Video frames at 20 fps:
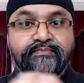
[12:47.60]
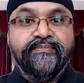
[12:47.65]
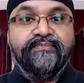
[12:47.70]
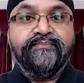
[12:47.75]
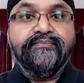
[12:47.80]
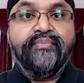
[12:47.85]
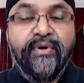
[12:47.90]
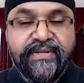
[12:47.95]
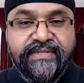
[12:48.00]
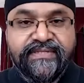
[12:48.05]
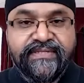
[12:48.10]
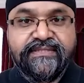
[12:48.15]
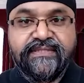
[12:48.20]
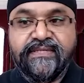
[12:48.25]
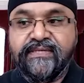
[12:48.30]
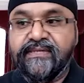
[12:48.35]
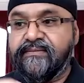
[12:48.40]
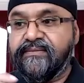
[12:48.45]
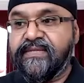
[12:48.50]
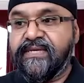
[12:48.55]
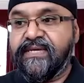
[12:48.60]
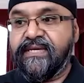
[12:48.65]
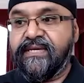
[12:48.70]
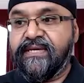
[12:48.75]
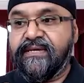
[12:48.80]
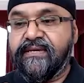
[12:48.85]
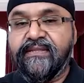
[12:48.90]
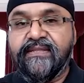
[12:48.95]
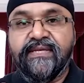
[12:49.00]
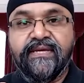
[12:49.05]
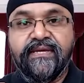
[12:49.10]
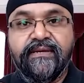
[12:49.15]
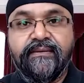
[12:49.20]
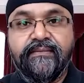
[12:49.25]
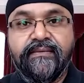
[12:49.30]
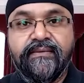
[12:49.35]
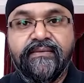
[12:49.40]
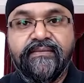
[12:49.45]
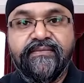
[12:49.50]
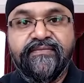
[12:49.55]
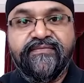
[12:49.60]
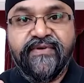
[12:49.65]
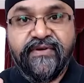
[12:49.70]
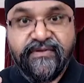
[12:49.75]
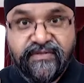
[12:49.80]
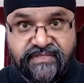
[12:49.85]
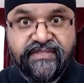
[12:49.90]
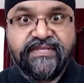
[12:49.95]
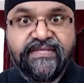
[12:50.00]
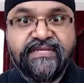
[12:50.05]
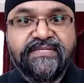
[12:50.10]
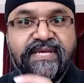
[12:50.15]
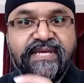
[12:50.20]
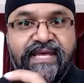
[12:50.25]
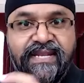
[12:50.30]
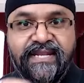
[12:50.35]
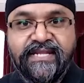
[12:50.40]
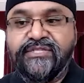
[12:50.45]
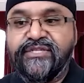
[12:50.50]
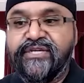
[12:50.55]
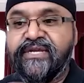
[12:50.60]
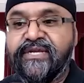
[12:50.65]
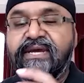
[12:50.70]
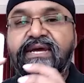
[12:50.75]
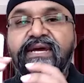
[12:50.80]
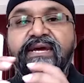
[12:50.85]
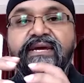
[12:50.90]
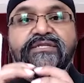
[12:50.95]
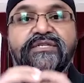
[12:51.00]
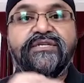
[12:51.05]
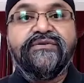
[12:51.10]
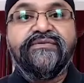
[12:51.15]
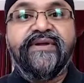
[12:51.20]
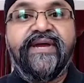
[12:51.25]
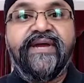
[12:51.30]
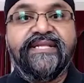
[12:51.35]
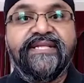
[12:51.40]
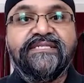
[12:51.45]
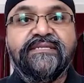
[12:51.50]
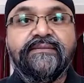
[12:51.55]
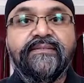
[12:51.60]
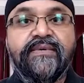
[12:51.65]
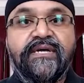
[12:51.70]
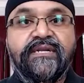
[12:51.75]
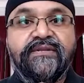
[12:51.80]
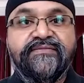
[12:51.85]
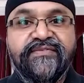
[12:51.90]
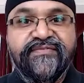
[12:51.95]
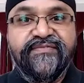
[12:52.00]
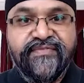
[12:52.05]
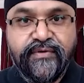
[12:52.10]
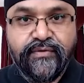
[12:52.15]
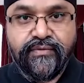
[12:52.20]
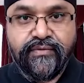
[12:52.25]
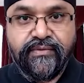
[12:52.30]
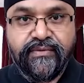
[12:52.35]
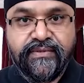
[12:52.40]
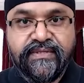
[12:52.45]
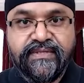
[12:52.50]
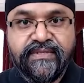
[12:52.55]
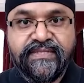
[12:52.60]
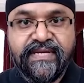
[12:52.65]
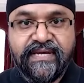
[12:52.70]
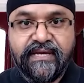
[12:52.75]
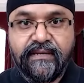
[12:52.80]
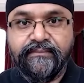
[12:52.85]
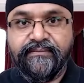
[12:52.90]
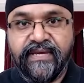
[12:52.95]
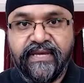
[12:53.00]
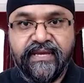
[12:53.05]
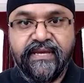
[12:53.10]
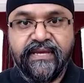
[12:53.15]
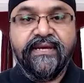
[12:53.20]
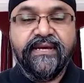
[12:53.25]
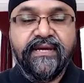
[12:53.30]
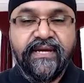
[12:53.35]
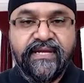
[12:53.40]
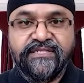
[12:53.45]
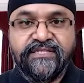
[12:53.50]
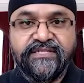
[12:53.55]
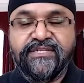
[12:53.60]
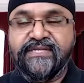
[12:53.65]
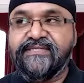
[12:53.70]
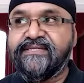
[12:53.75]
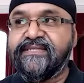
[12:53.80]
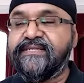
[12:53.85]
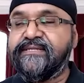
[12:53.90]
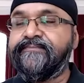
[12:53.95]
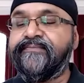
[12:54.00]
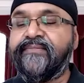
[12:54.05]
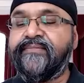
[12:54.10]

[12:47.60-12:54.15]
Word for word: points, the, the, the photosynthesis energy to create some kind of a food that can be ingested.